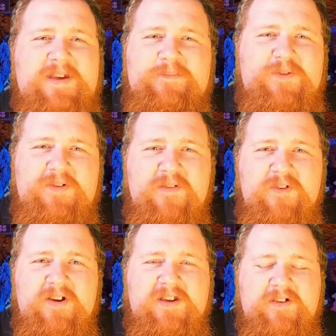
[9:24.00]
they're not
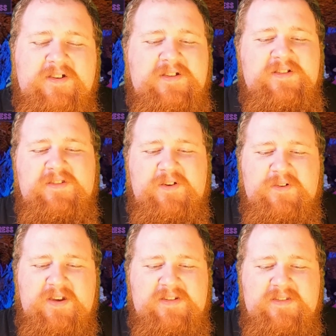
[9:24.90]
very good, so
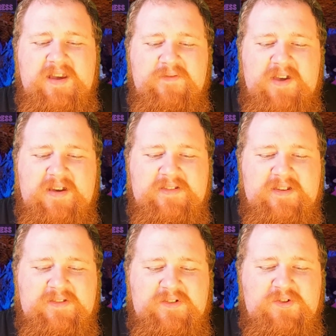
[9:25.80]
it doesn't have
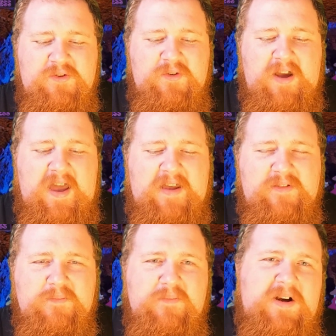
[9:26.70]
access to
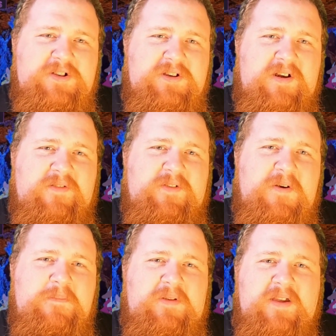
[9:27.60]
as much of
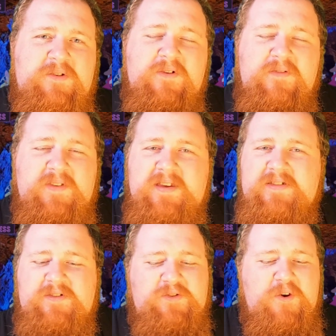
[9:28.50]
a plethora of
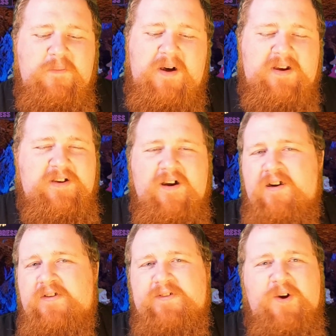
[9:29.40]
things. There's no
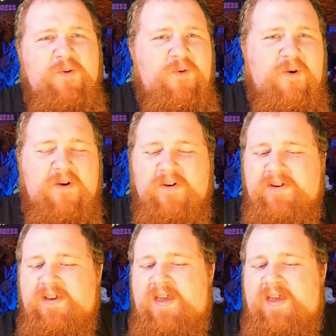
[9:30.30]
bodyguard, no ward,